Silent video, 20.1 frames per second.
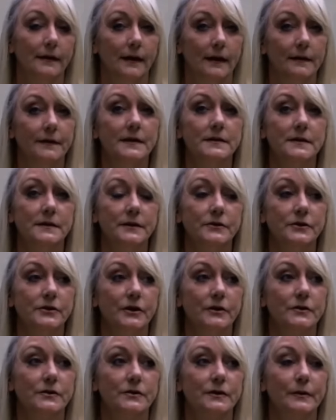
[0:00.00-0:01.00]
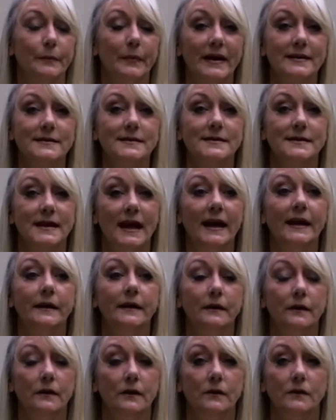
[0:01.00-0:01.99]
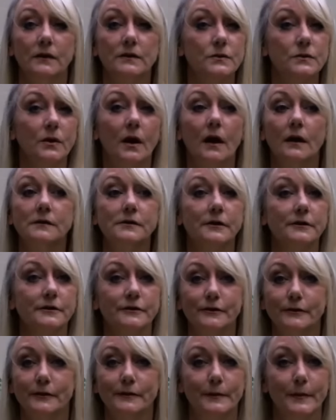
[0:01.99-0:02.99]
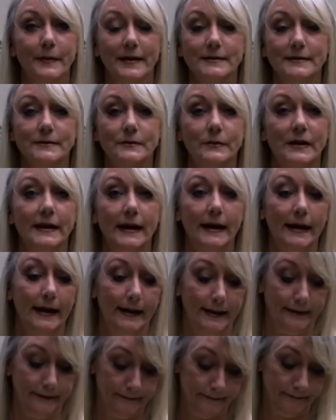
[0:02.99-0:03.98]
and this is just the best they can do, because we're all just doing the best we can.